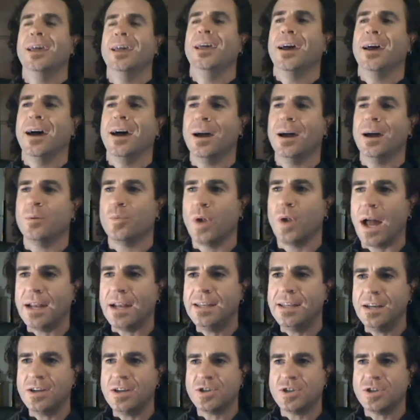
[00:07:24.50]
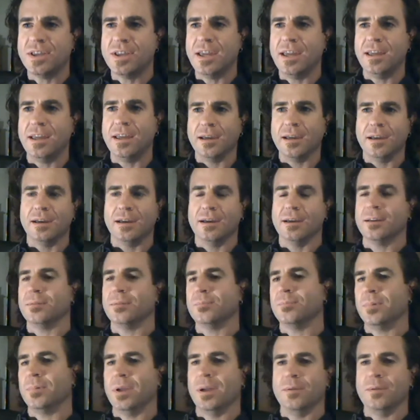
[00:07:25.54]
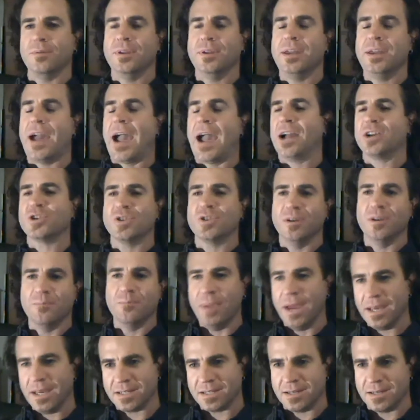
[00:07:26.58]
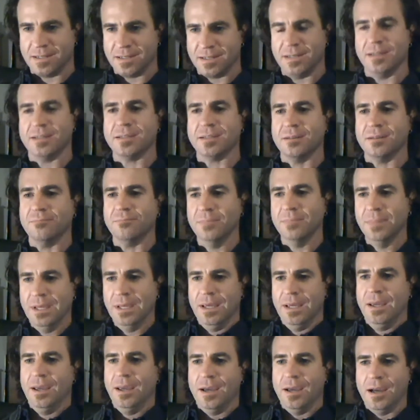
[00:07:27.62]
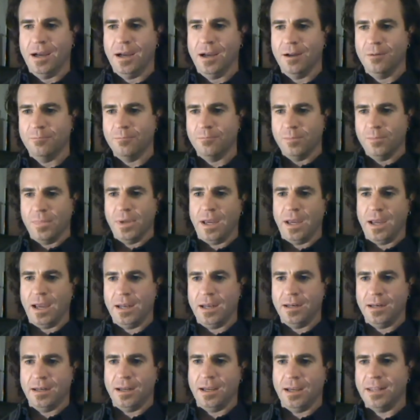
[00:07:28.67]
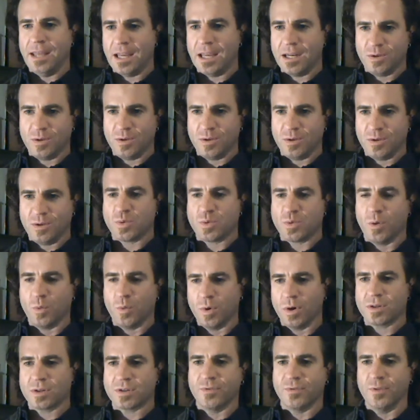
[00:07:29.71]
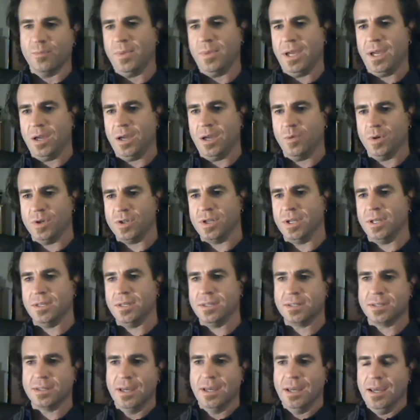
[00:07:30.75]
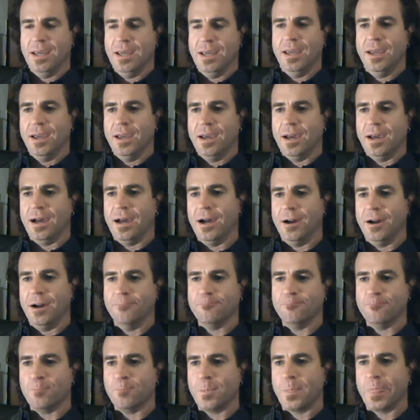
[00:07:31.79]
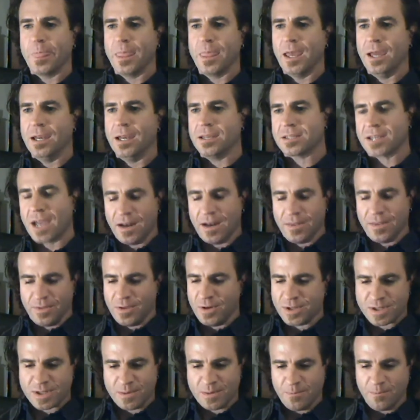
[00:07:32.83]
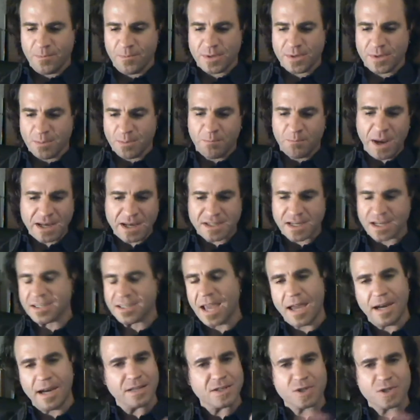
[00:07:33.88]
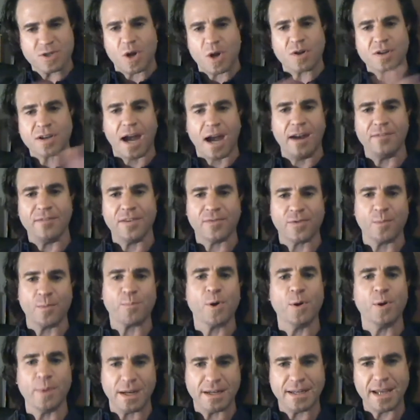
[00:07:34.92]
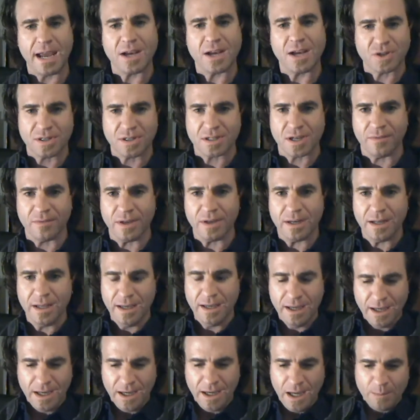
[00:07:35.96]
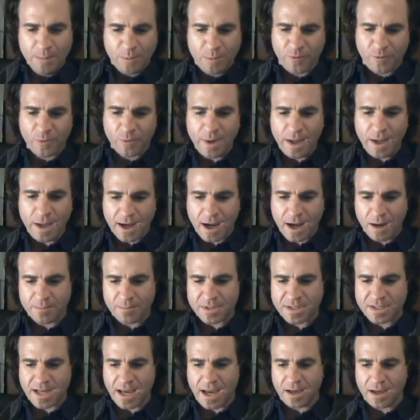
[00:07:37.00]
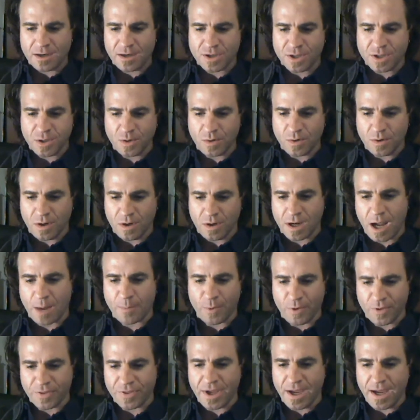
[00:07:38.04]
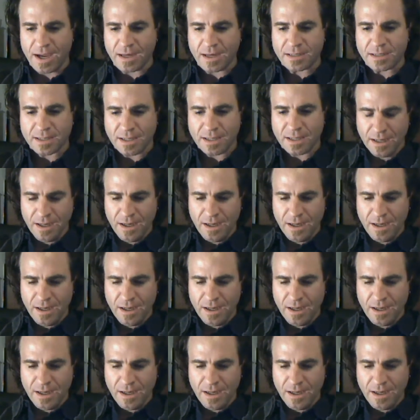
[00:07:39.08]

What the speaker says: Well, I teach the action-based system, and that's what works for me, which is, and it's kind of, there's some basic tenets. There's all kind of different permutations of it, but for me, it comes down to a couple things.